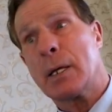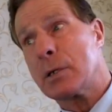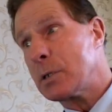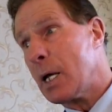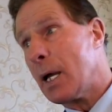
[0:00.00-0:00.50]

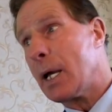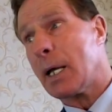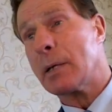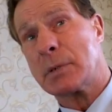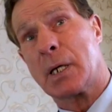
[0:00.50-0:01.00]
Because how
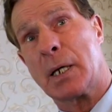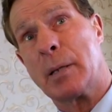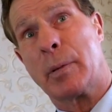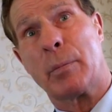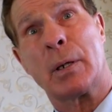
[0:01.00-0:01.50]
comes he can
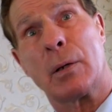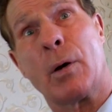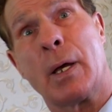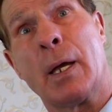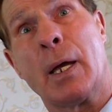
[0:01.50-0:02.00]
hit me one
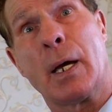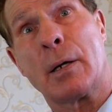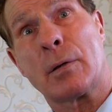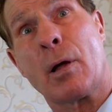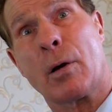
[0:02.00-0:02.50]
night
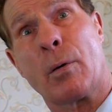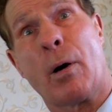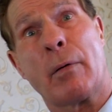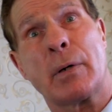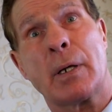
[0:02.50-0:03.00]
and I don't go
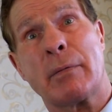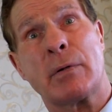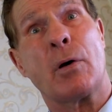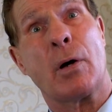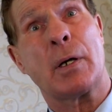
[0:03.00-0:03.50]
over, and another
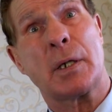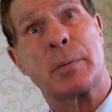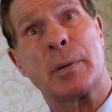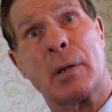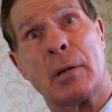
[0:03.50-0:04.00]
night he
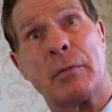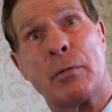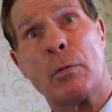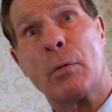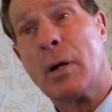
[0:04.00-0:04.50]
hits me and I
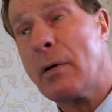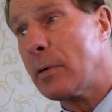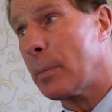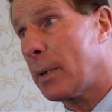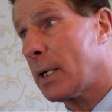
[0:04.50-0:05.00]
fall all over
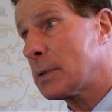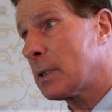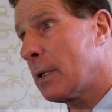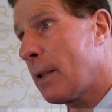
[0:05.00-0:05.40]
the place.